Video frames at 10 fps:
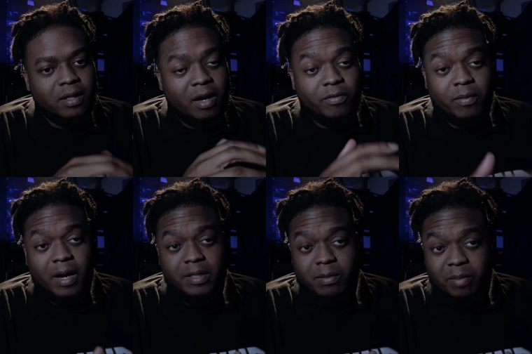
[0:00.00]

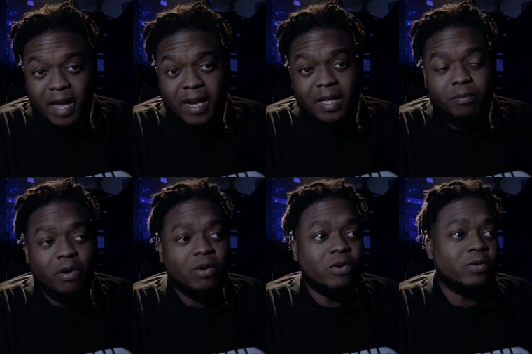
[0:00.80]
Everybody's in panic
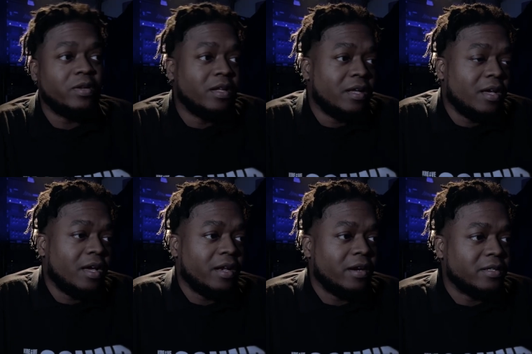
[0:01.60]
mode
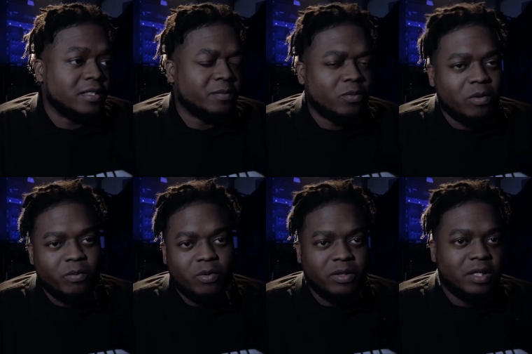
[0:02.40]
and there are just more
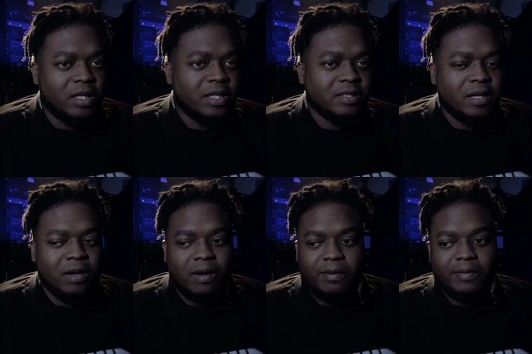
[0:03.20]
and more things that
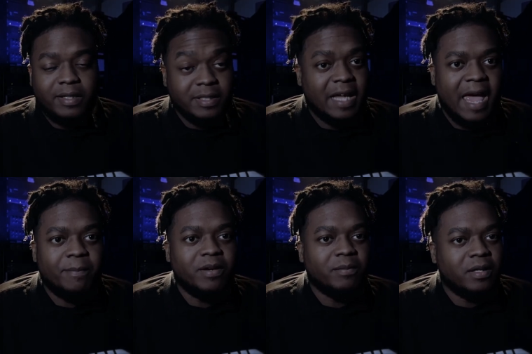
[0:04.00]
are just
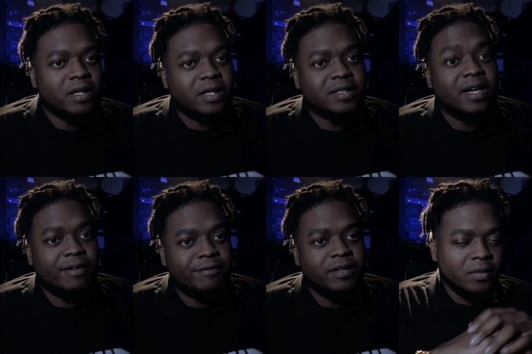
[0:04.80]
happening because
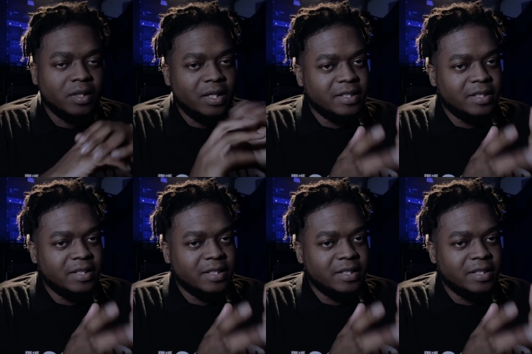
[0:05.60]
of it.